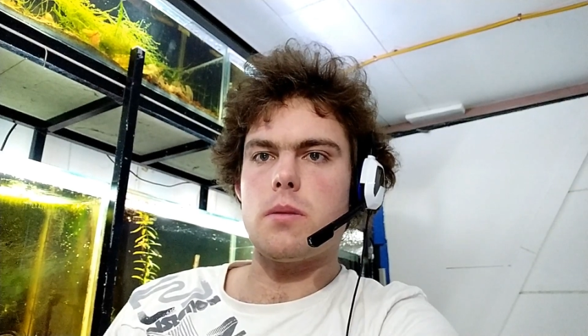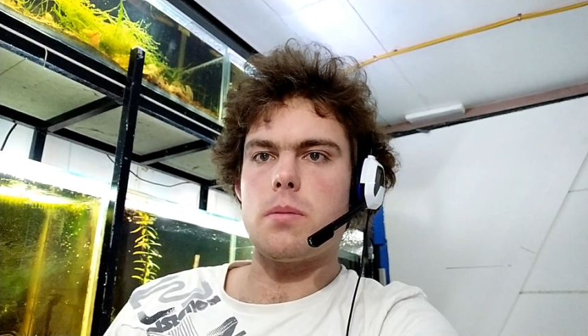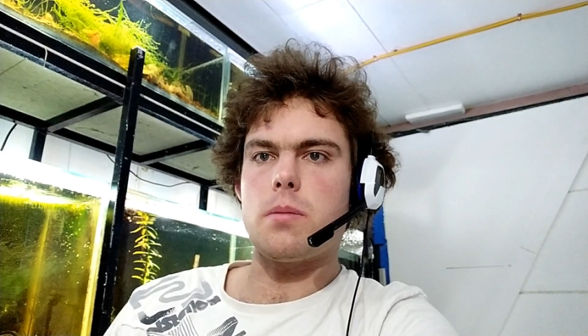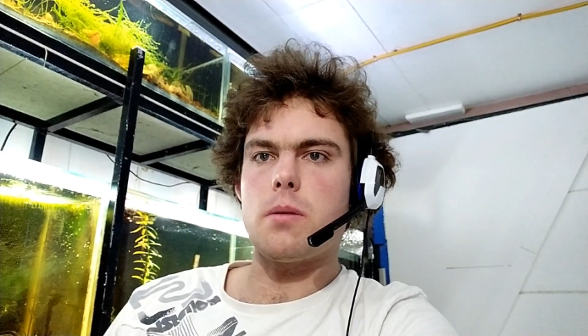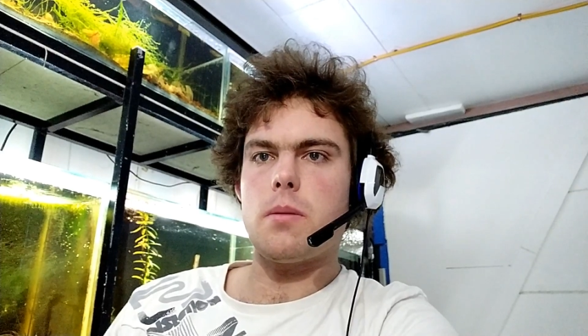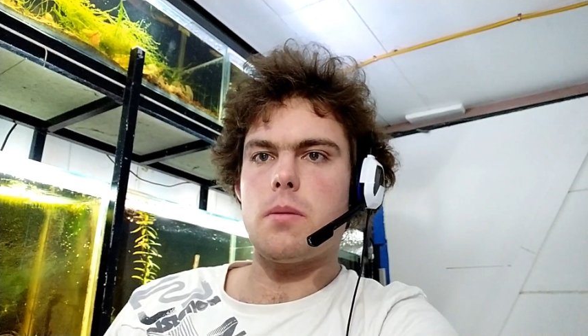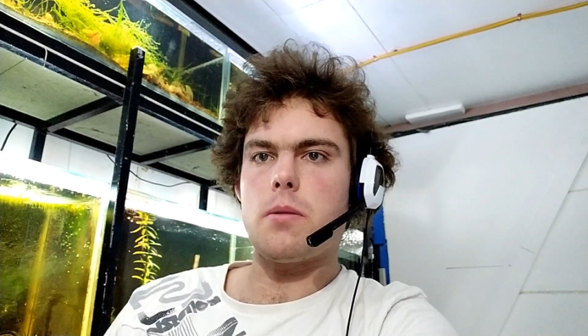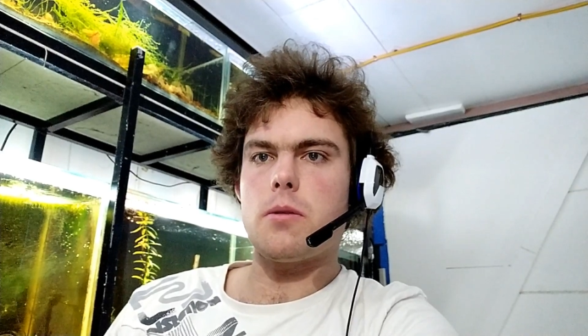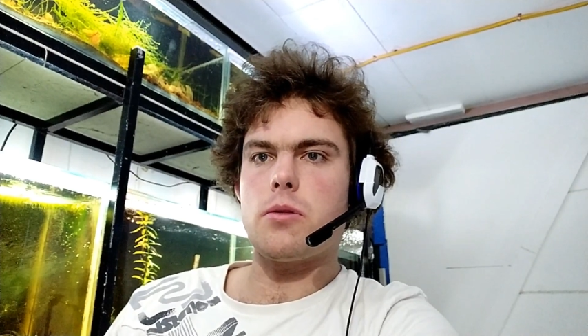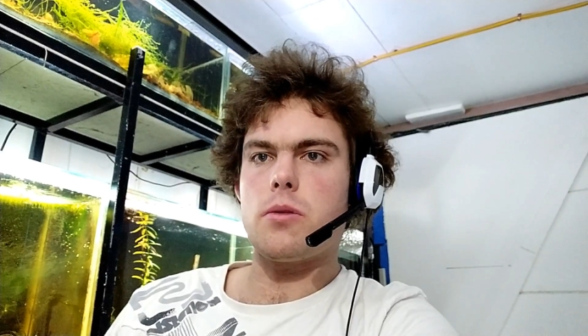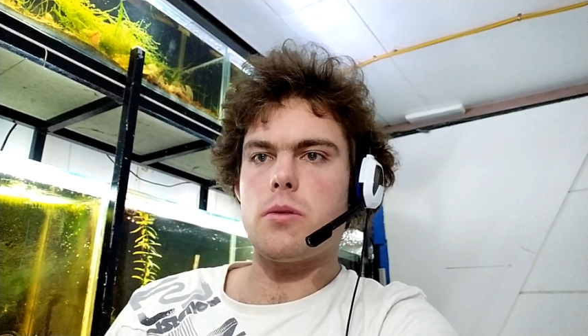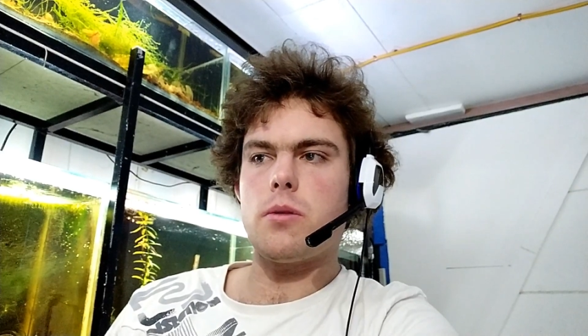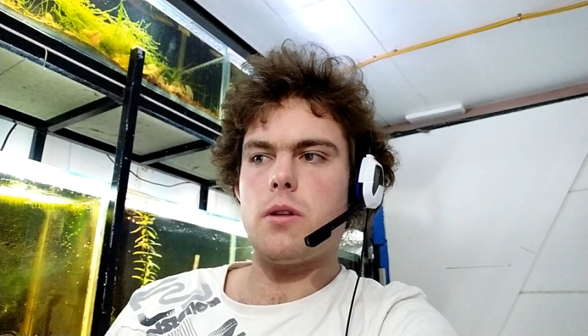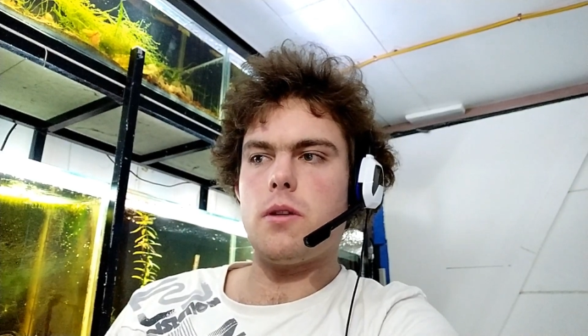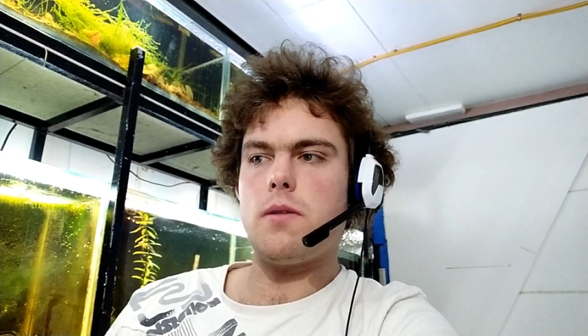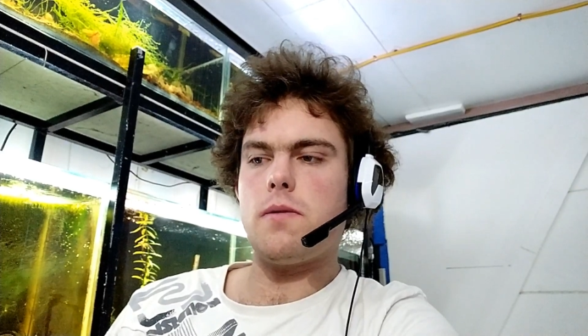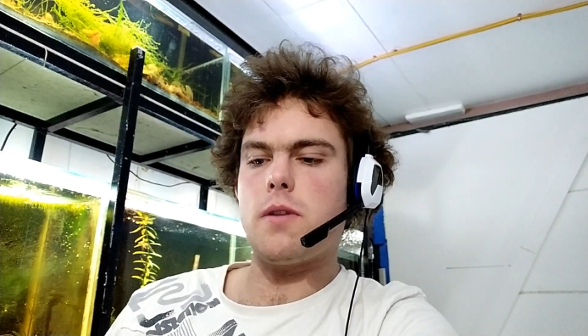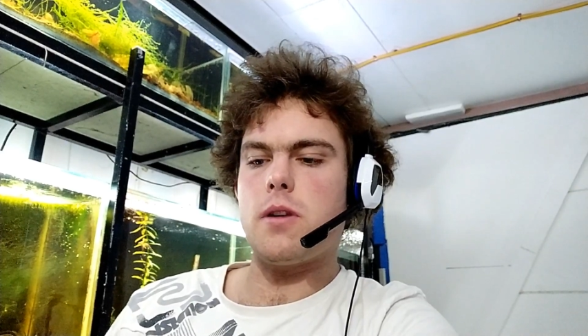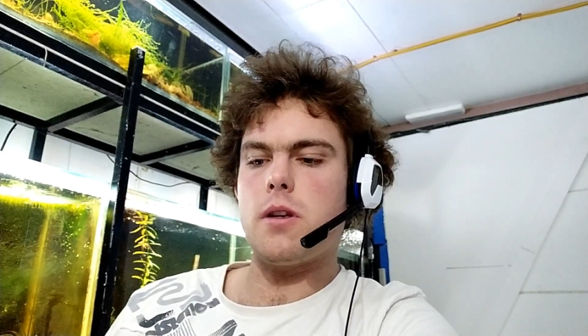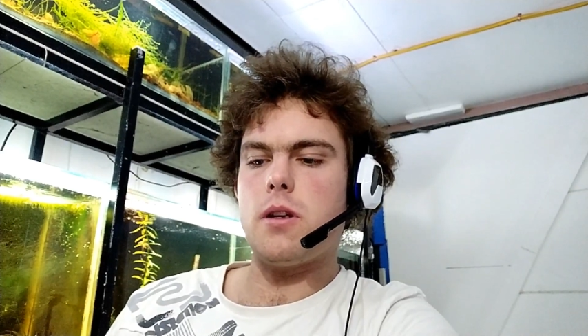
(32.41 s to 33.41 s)
a proper
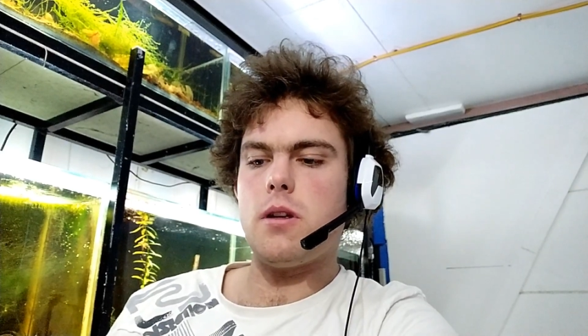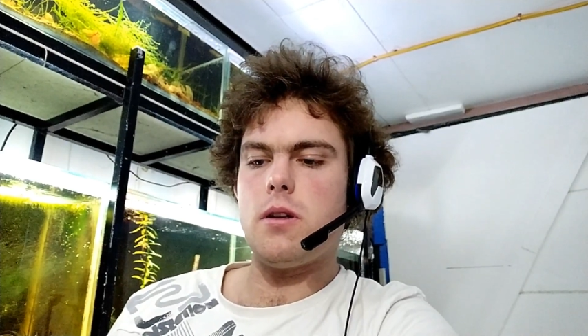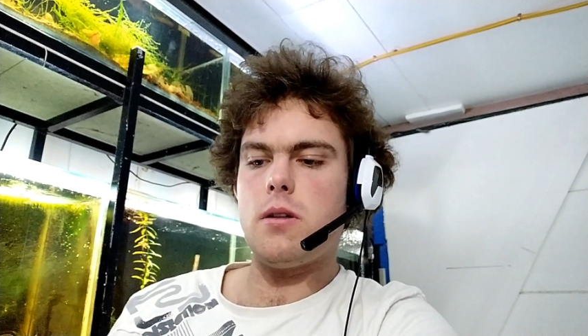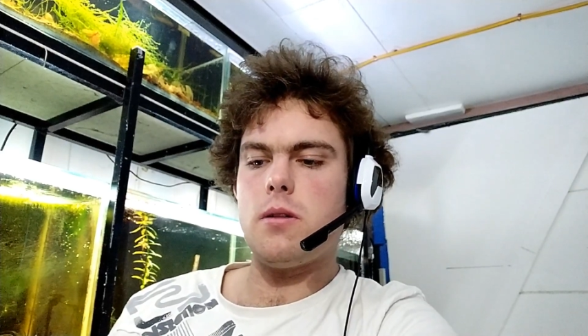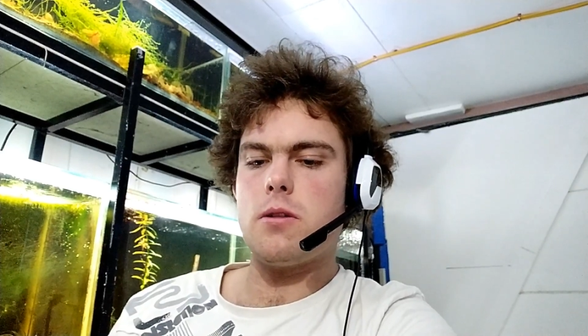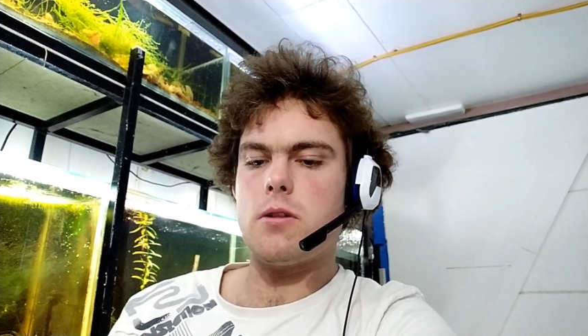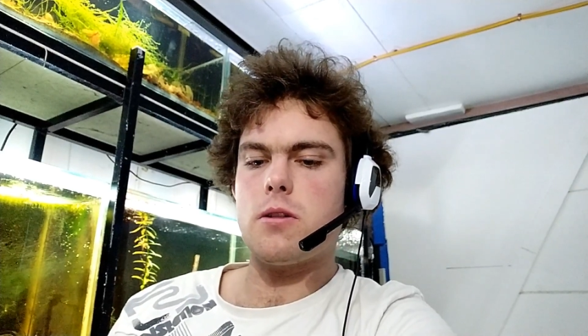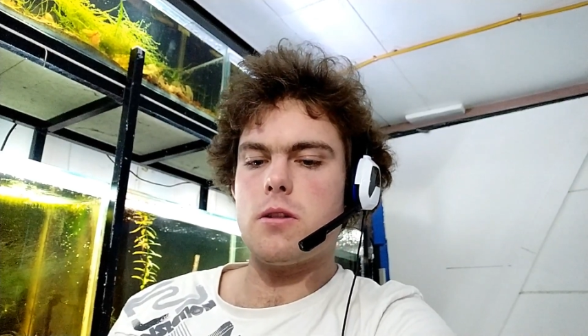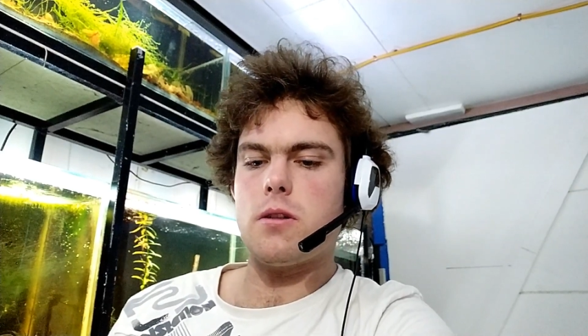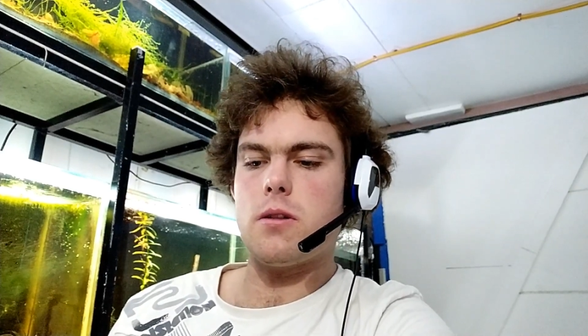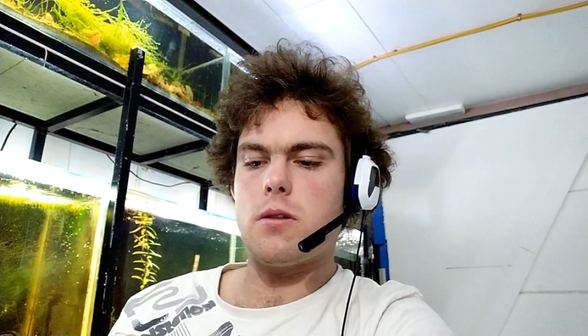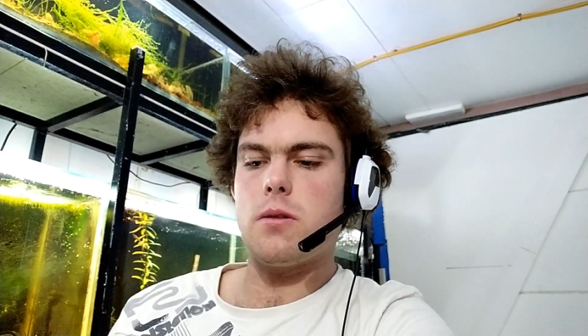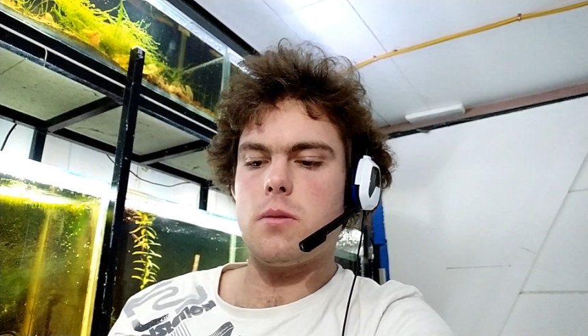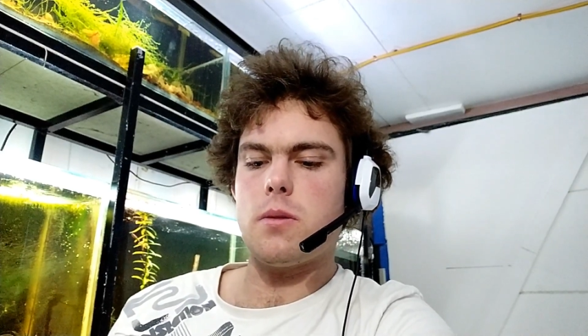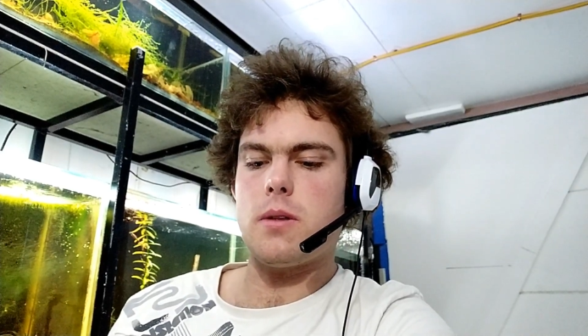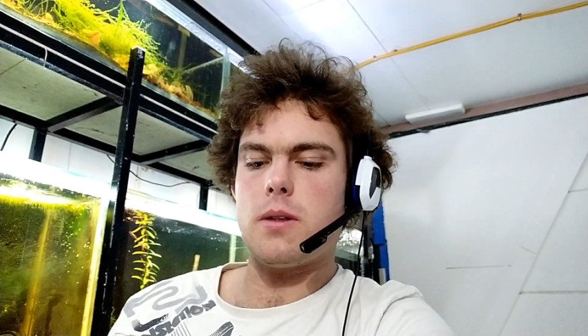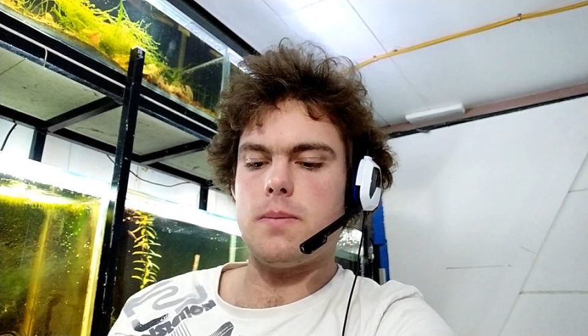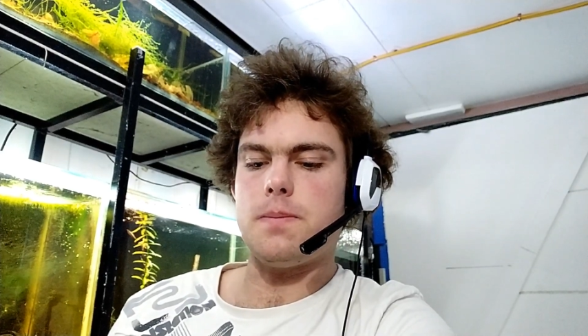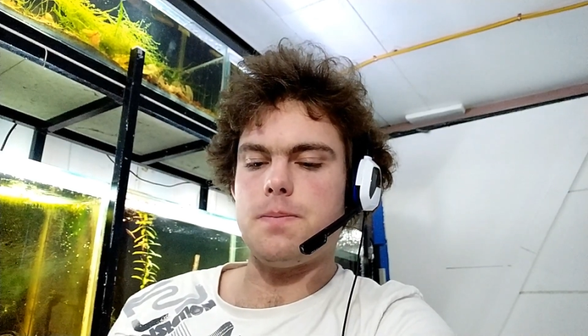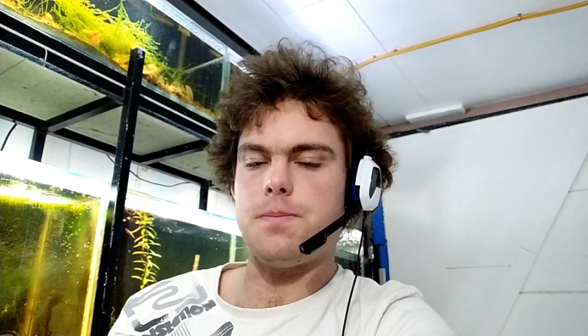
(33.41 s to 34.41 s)
talking video,
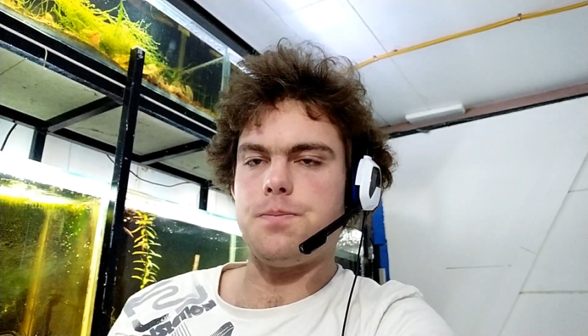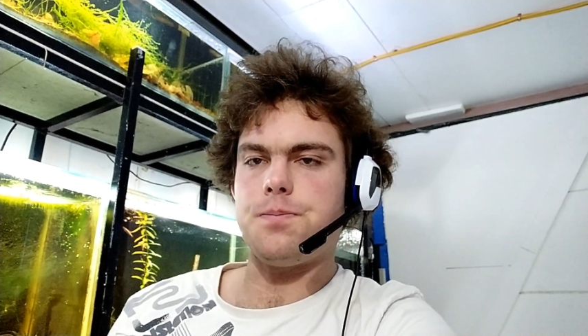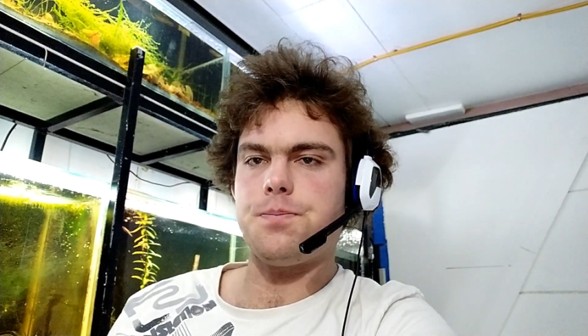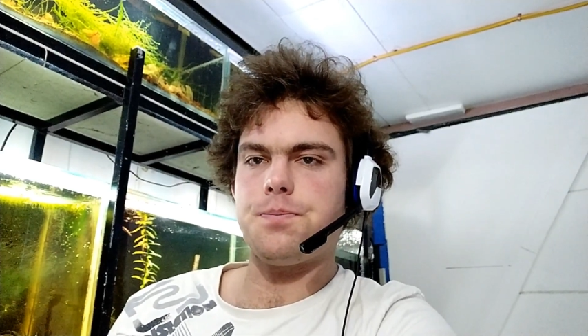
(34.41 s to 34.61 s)
so